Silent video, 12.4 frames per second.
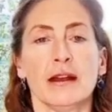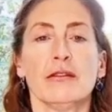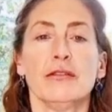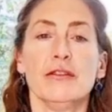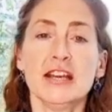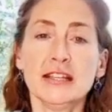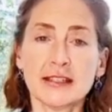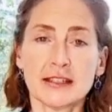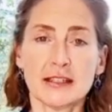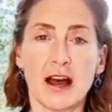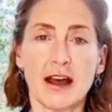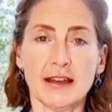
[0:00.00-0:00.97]
This
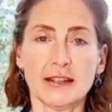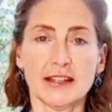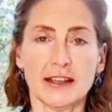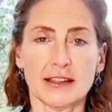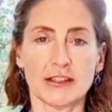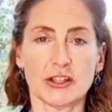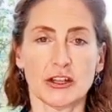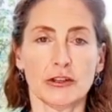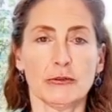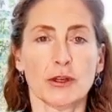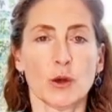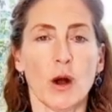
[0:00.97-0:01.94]
diet texture
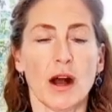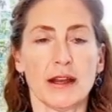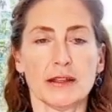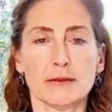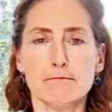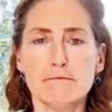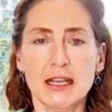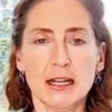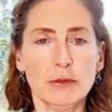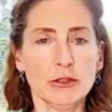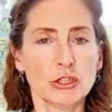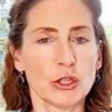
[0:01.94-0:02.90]
requires
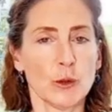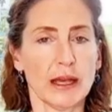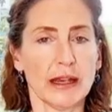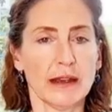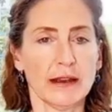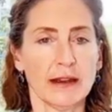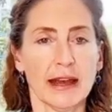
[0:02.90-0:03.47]
minimal chewing